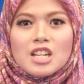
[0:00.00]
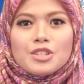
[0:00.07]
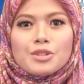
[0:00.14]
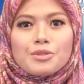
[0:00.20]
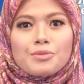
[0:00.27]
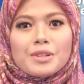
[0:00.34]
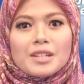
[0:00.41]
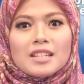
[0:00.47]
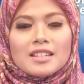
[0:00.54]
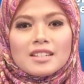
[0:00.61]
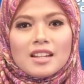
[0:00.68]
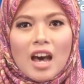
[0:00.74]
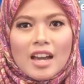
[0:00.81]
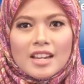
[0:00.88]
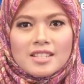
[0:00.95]
to
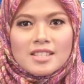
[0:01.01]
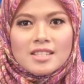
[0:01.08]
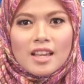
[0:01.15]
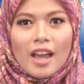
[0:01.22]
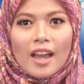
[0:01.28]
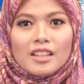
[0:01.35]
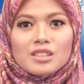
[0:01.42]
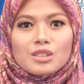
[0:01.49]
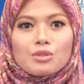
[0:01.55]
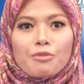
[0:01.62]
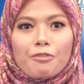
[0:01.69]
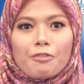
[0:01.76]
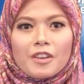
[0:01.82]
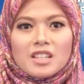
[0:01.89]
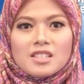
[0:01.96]
recognize and to
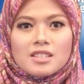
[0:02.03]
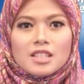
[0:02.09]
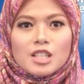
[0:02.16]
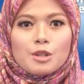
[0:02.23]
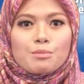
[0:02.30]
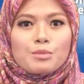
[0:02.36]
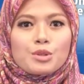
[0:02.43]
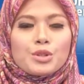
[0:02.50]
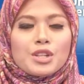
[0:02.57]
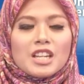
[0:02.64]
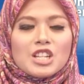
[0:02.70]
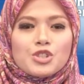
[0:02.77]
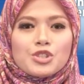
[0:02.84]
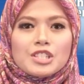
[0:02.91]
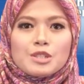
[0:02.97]
fix
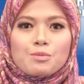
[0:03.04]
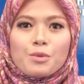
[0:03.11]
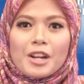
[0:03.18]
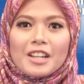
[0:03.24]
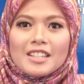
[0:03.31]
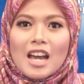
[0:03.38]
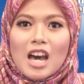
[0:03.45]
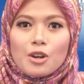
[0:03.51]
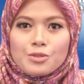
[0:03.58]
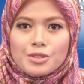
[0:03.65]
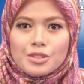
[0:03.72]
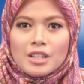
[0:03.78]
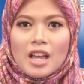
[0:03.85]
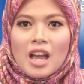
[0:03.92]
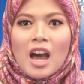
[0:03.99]
communications
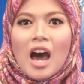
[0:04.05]
breakdowns,